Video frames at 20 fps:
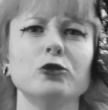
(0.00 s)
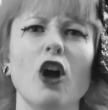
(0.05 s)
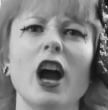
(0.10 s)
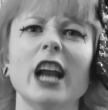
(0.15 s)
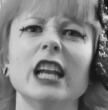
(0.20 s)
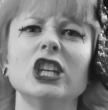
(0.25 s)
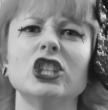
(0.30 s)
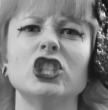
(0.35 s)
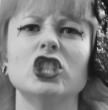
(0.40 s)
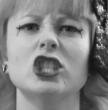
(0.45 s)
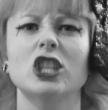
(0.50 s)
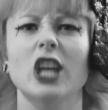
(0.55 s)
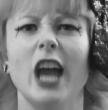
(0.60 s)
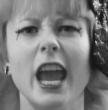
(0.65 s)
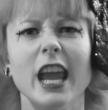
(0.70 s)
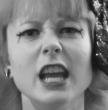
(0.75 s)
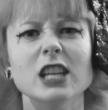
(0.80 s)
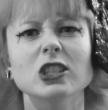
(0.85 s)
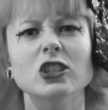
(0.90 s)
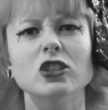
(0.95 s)
trying to
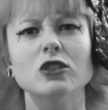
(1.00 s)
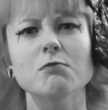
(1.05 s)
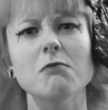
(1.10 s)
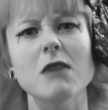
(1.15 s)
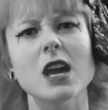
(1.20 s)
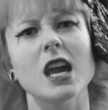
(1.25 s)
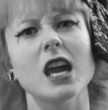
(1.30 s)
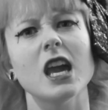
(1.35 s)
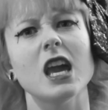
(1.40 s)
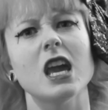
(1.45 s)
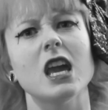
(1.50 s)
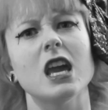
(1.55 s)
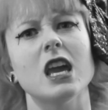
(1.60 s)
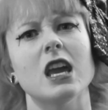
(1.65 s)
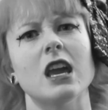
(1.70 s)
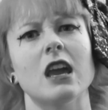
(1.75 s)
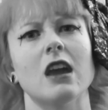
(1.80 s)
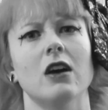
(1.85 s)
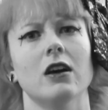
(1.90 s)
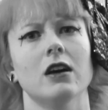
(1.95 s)
change
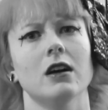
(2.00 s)
me.